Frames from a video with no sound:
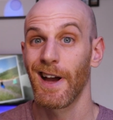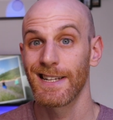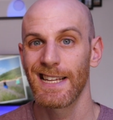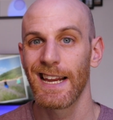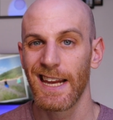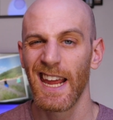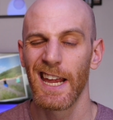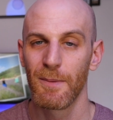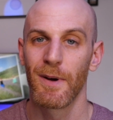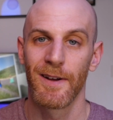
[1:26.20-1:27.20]
I say
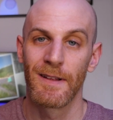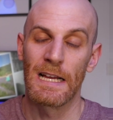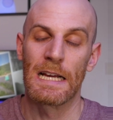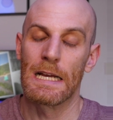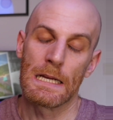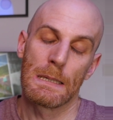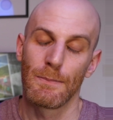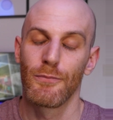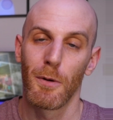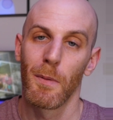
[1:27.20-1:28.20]
kid, but
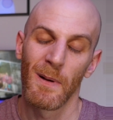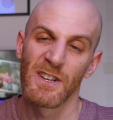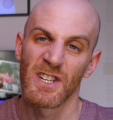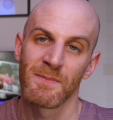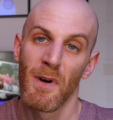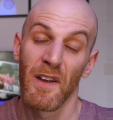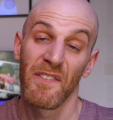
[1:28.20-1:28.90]
probably just my